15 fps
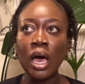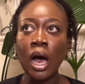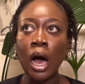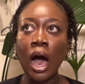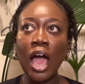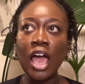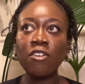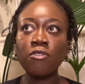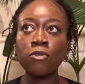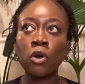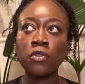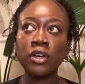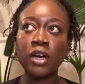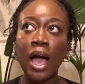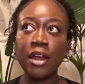I've
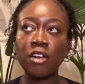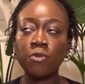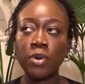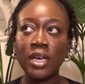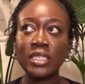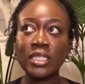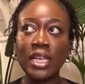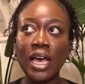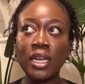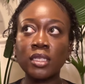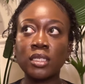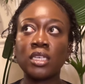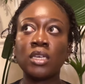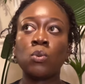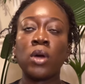got the kind of
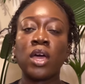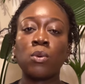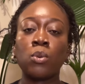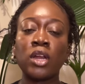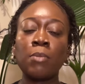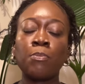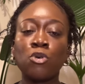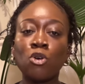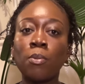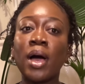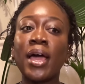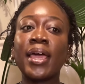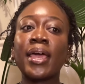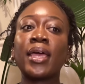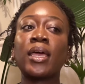personality where when I put
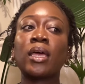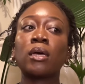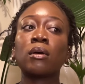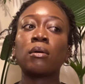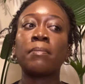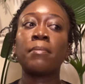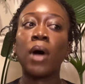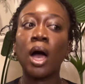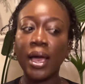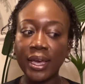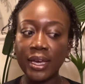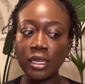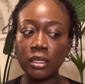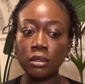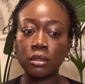my
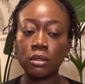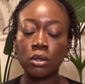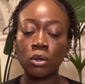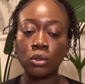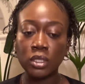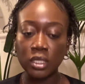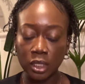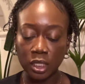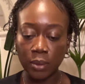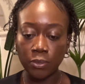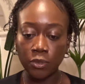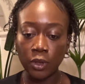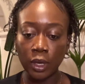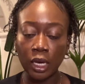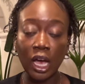mind onto
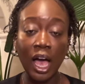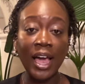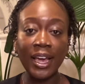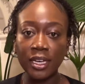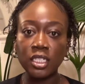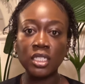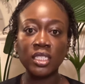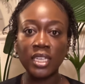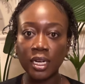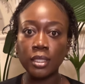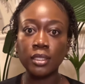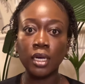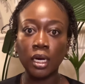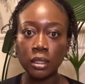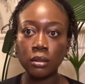something, I can just get it
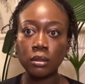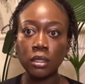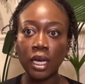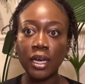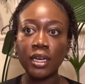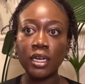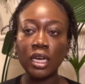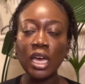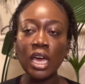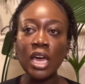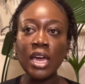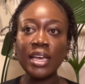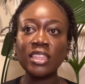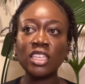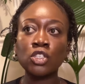done. Like
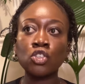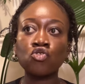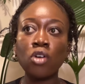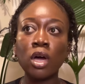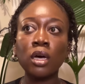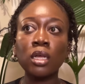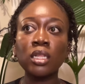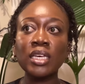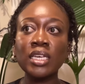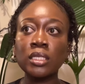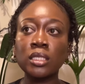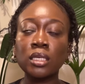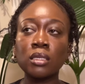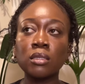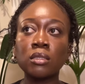the struggle
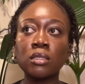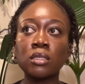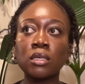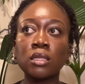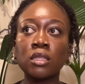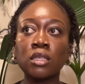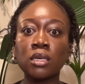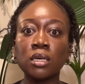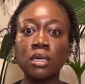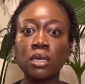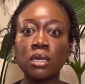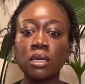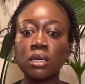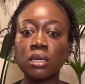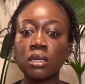isn't
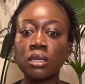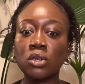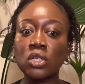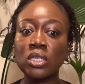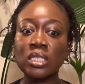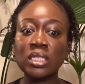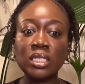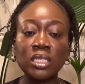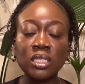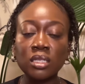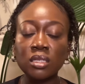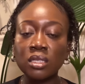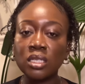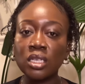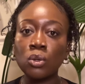the
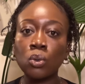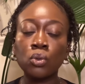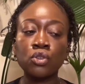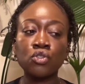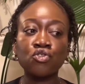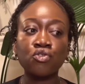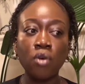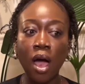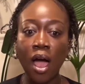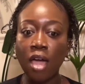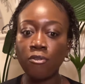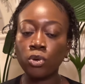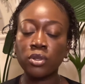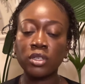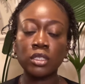consistency or the
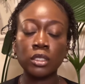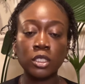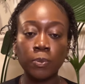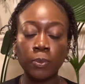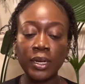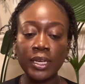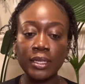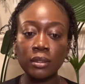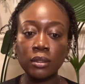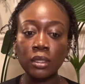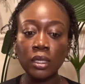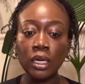drive or the discipline.